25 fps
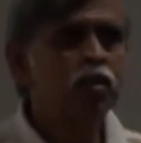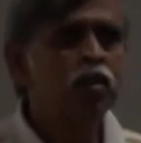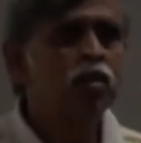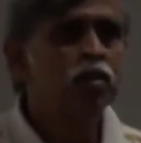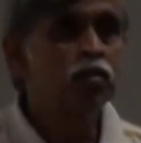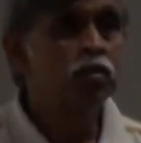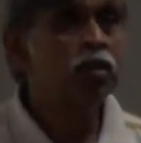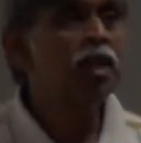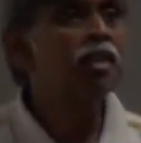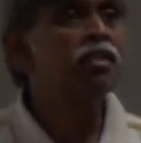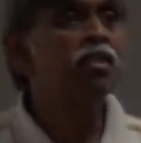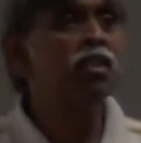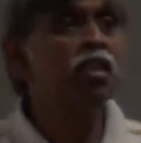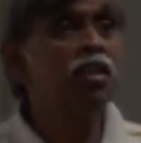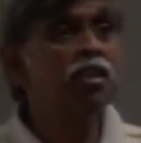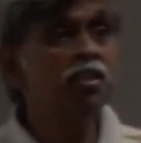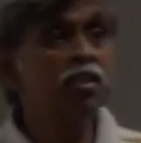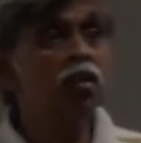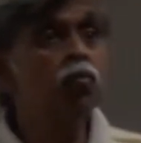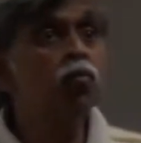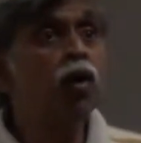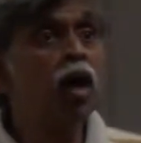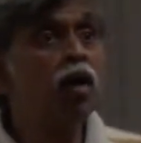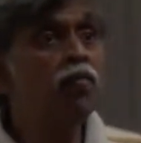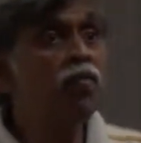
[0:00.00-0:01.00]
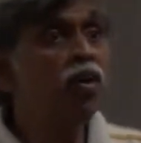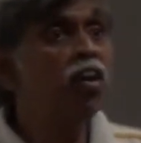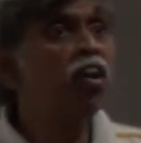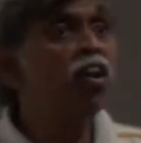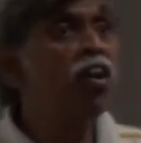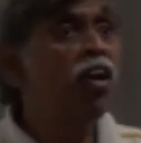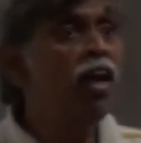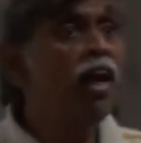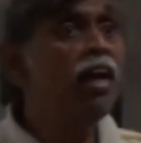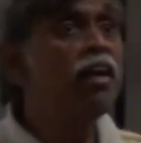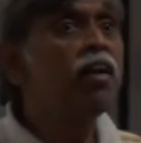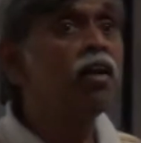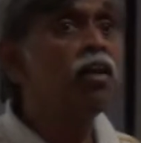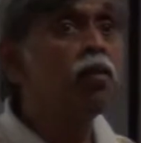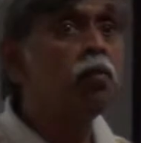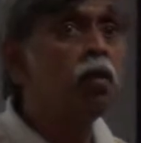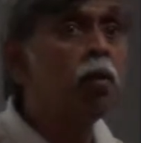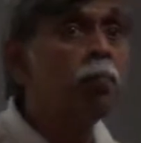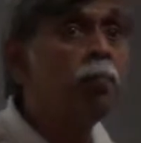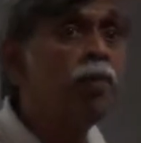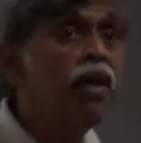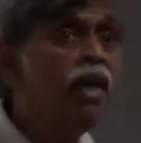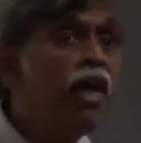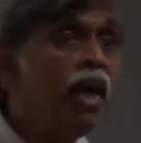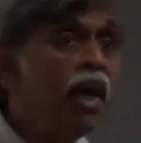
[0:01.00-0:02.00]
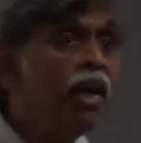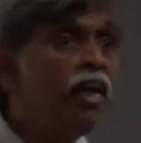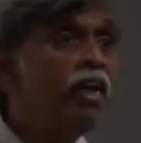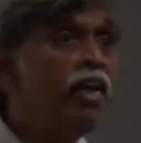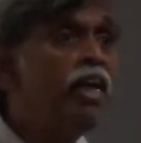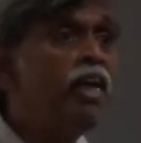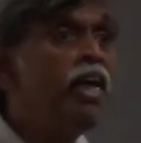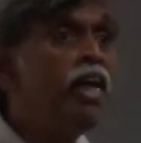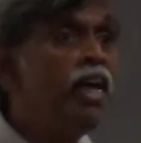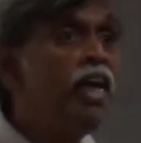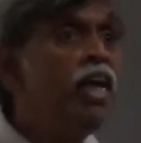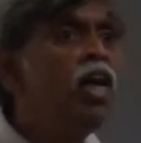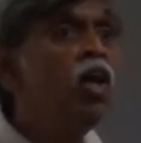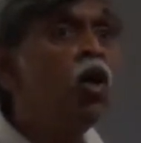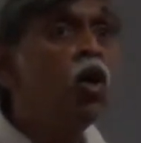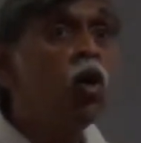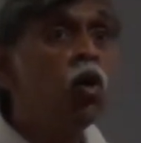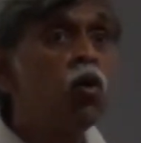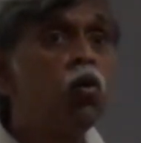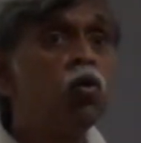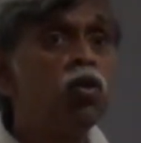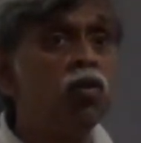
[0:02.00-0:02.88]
So that's the reason why we related the B and D to